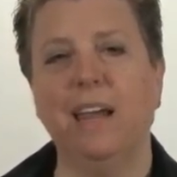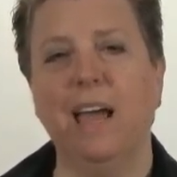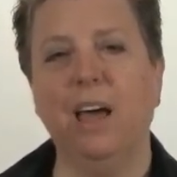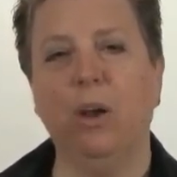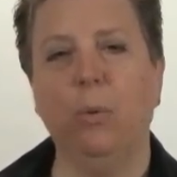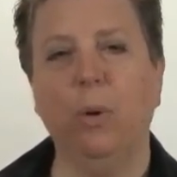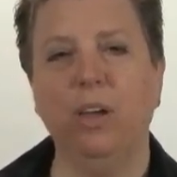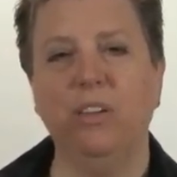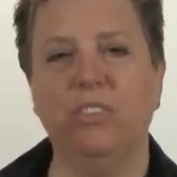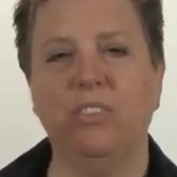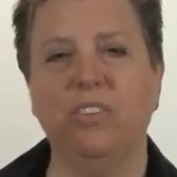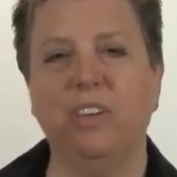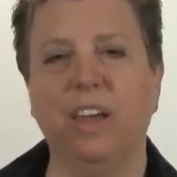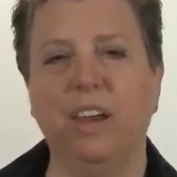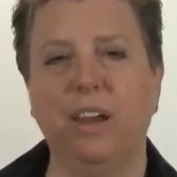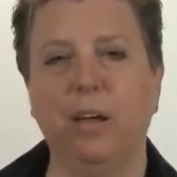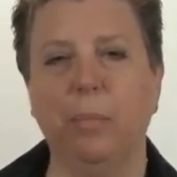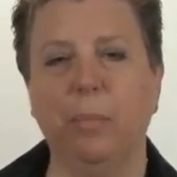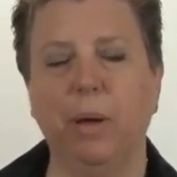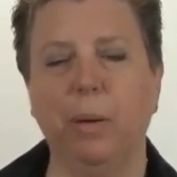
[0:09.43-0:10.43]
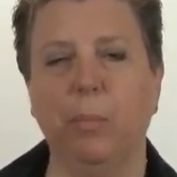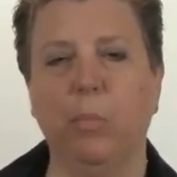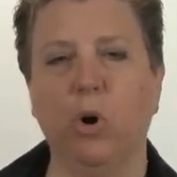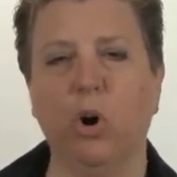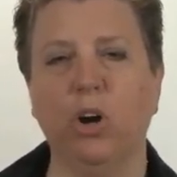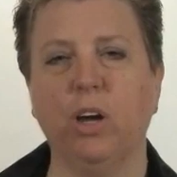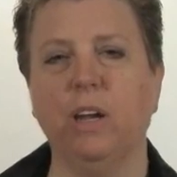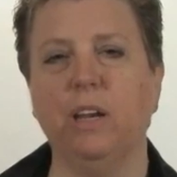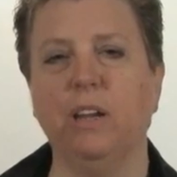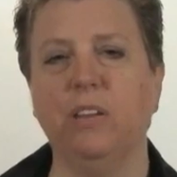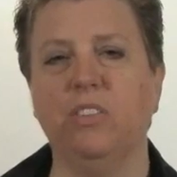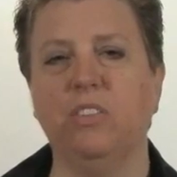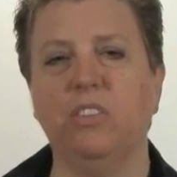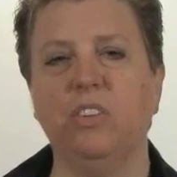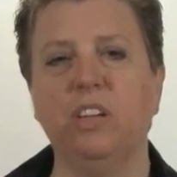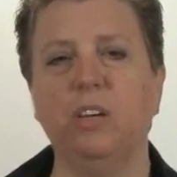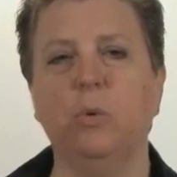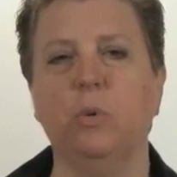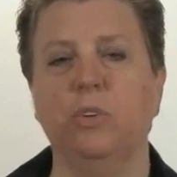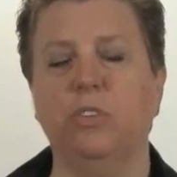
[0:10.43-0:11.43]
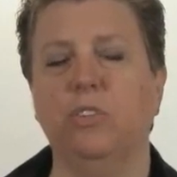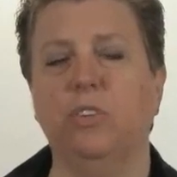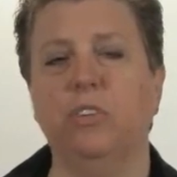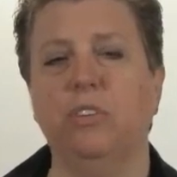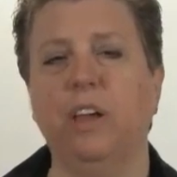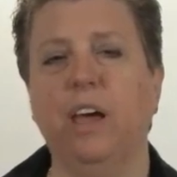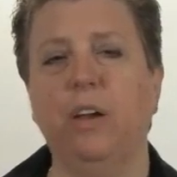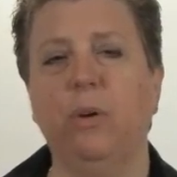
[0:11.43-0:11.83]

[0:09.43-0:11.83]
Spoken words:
How do I set up my marketing sequences?